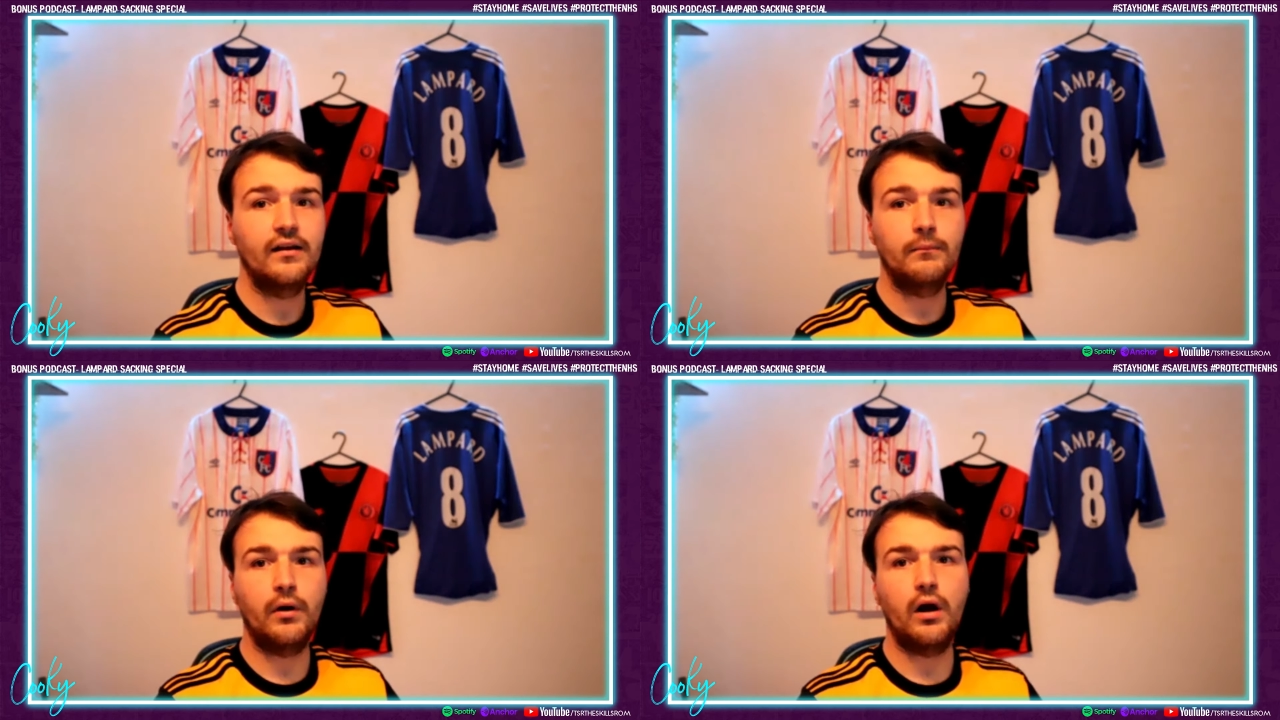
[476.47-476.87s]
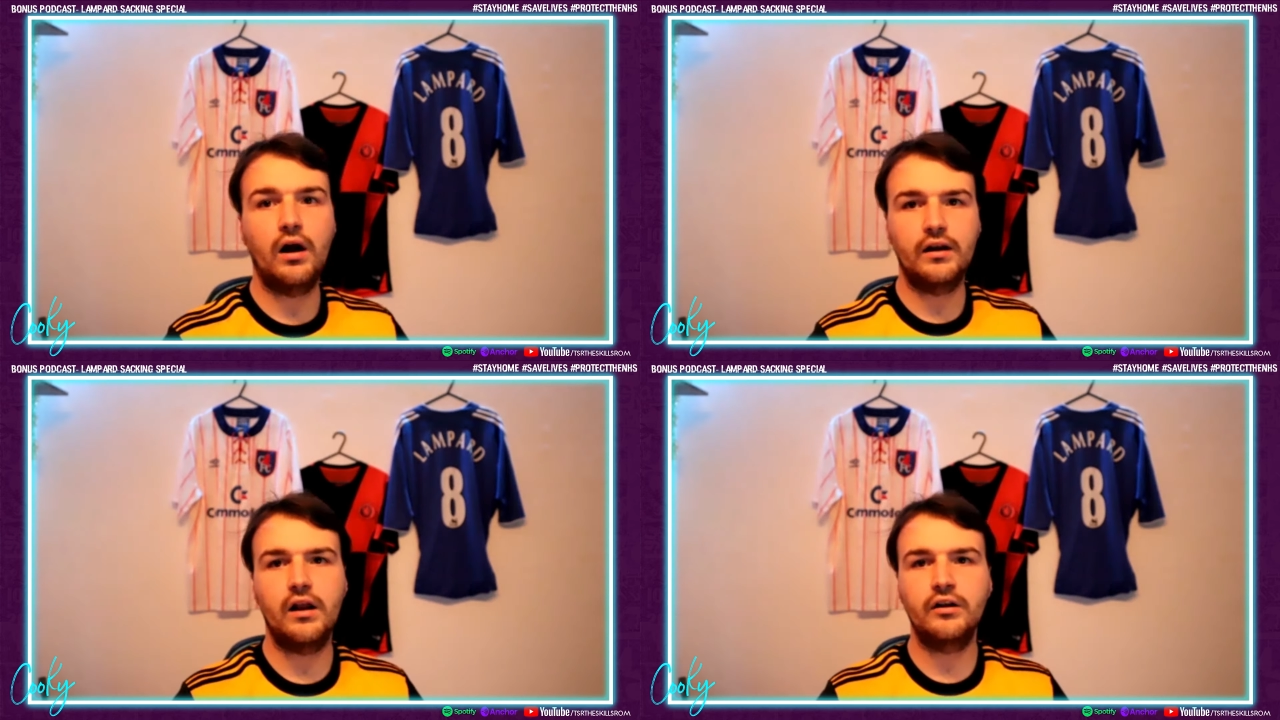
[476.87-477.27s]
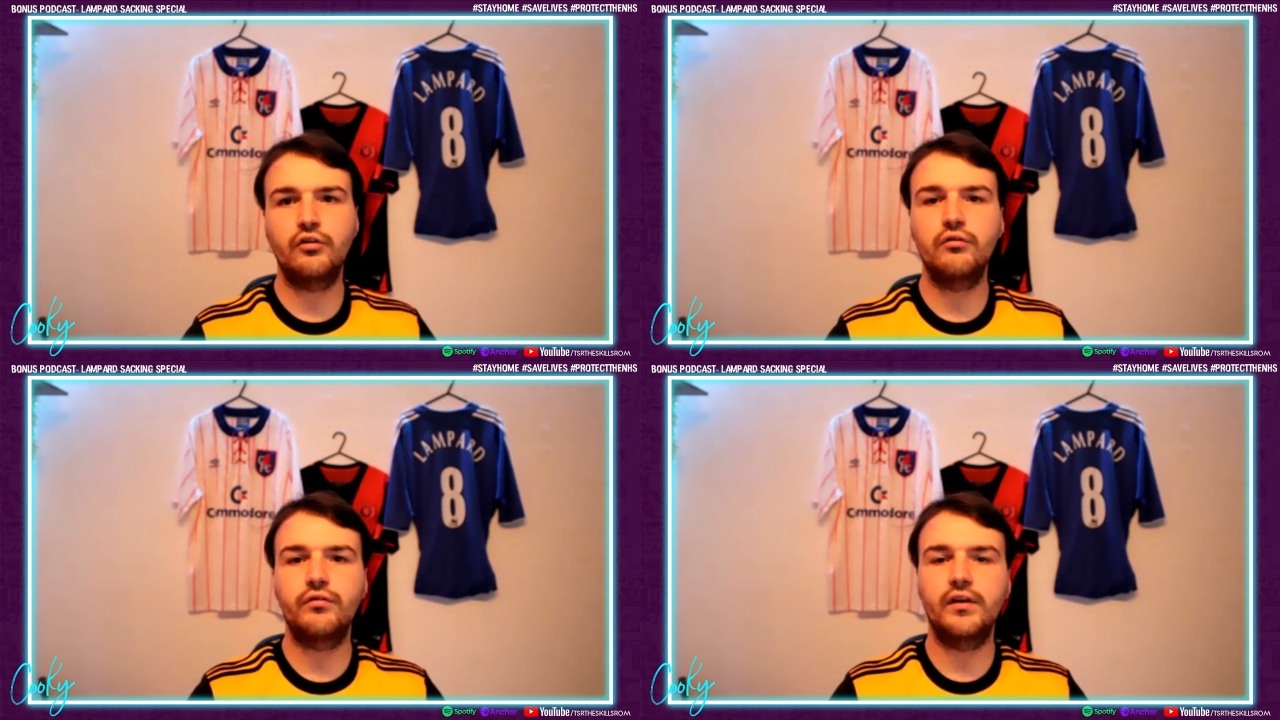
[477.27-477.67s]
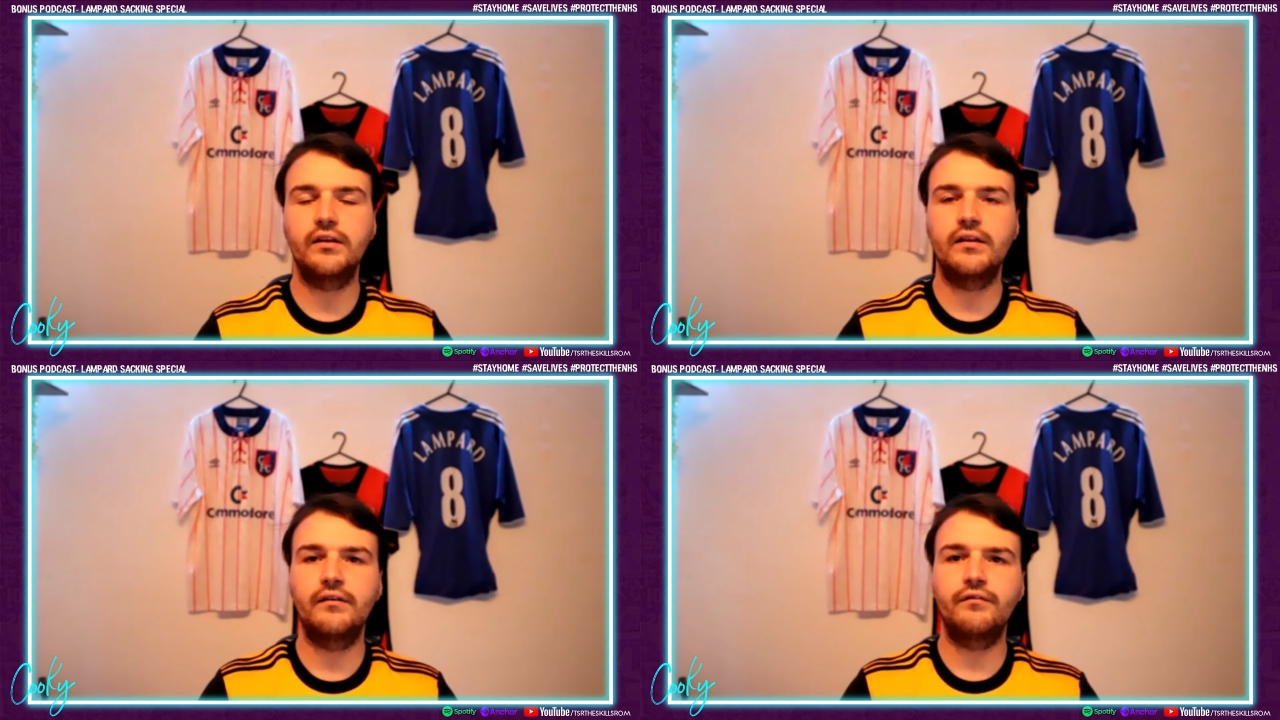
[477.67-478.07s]
but I do think
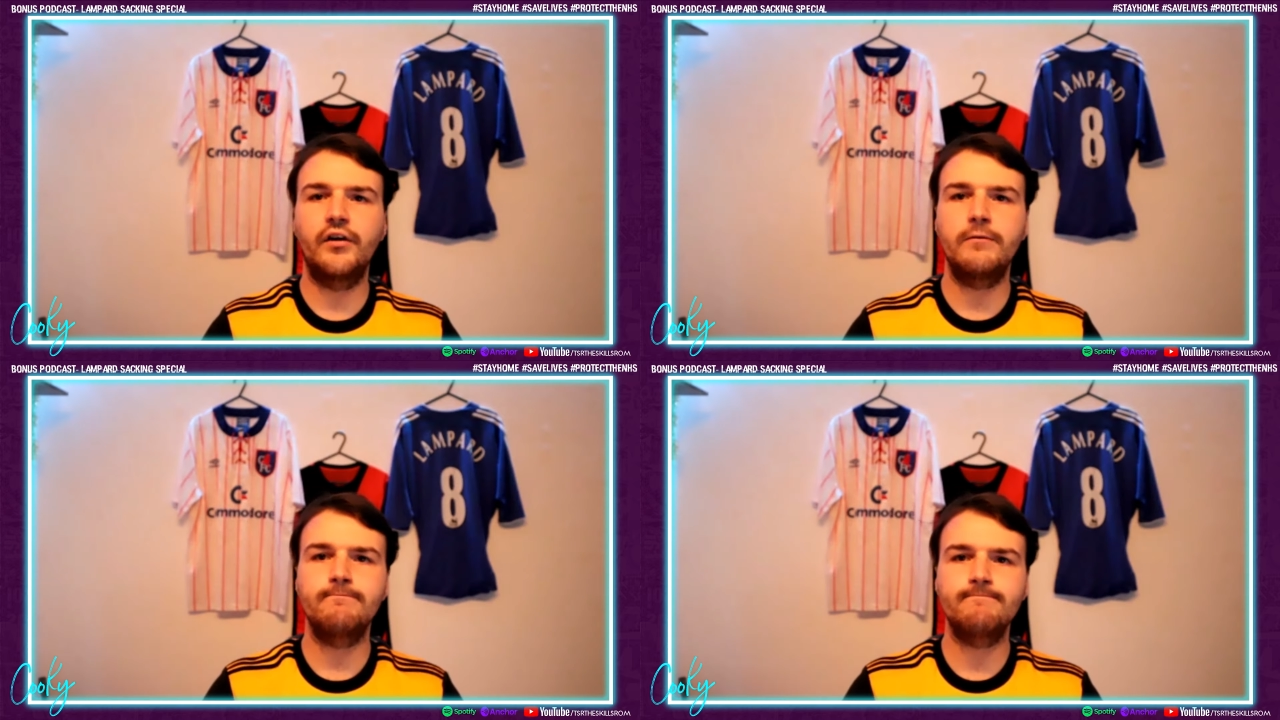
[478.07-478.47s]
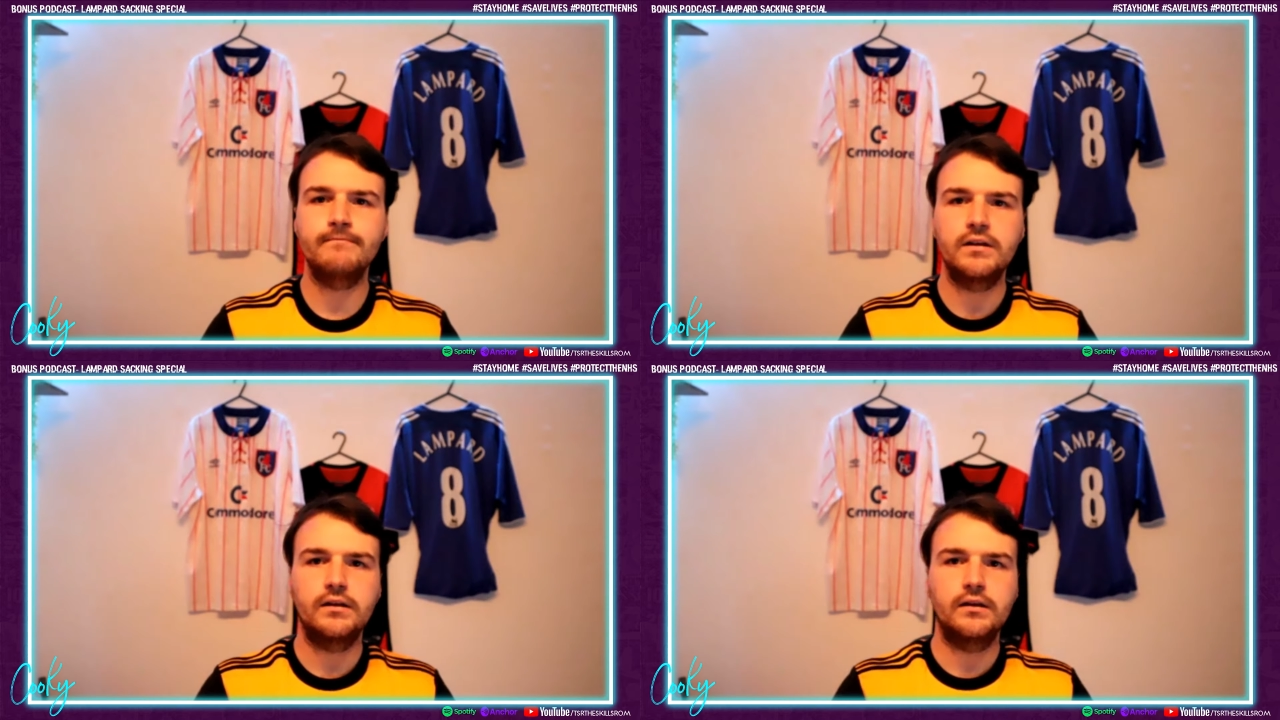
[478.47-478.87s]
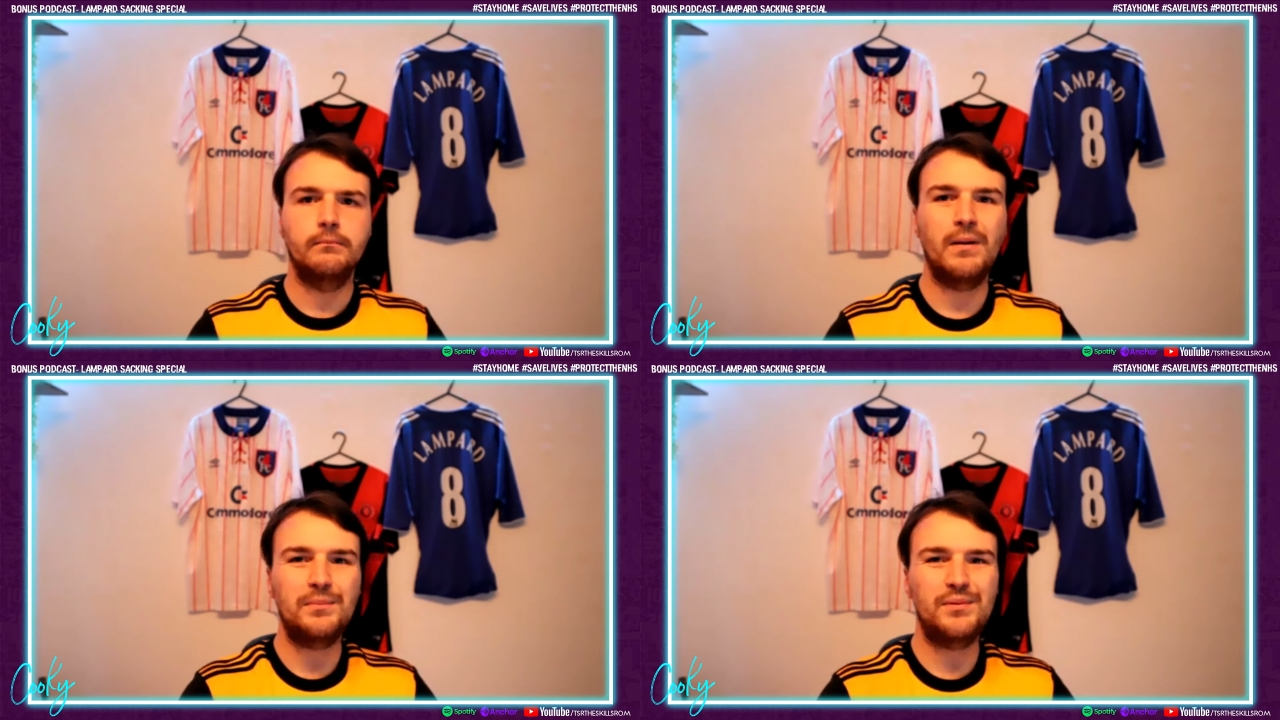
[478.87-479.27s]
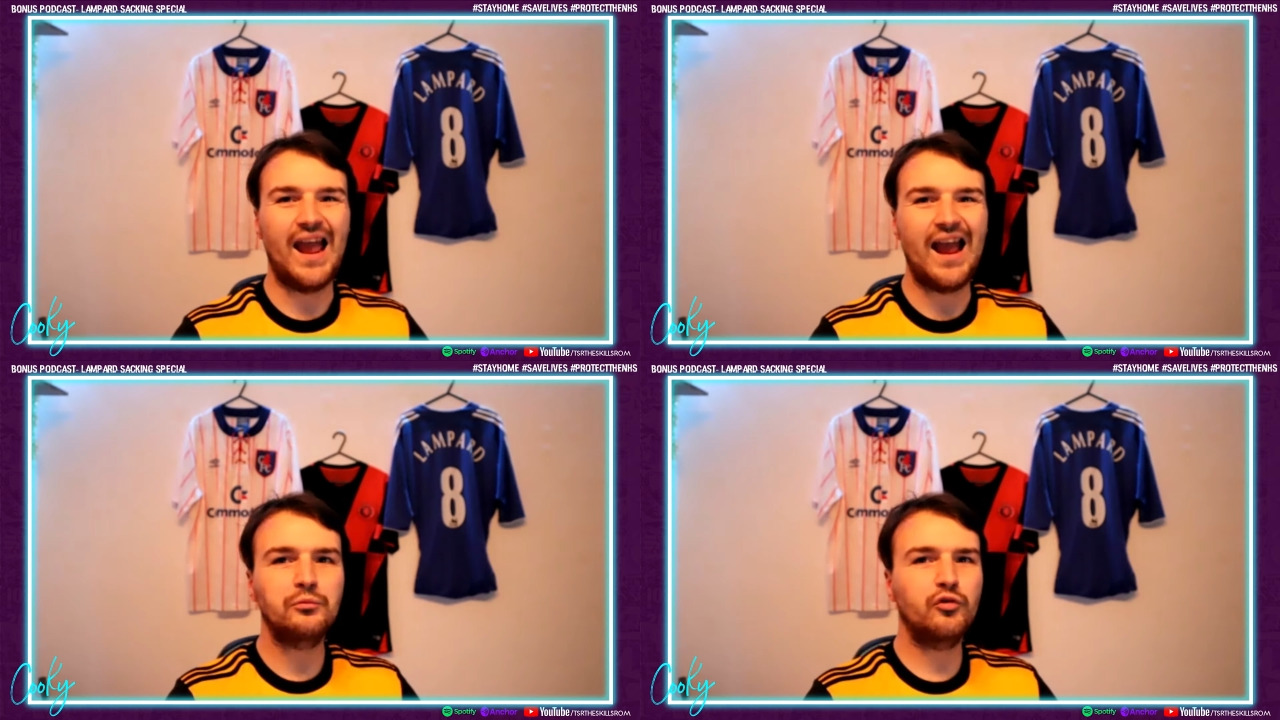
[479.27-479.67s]
they've maybe down